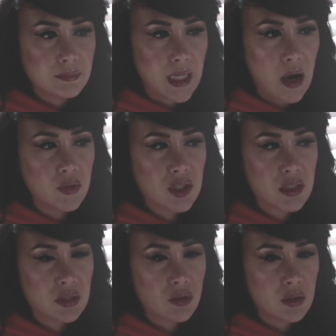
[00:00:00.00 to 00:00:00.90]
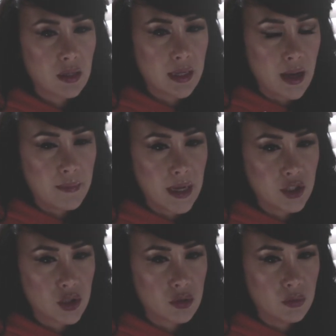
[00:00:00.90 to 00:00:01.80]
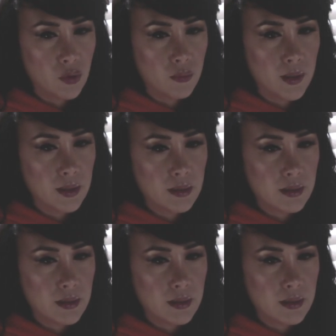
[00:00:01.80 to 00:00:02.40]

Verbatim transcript: That was just sort of like a magical moment,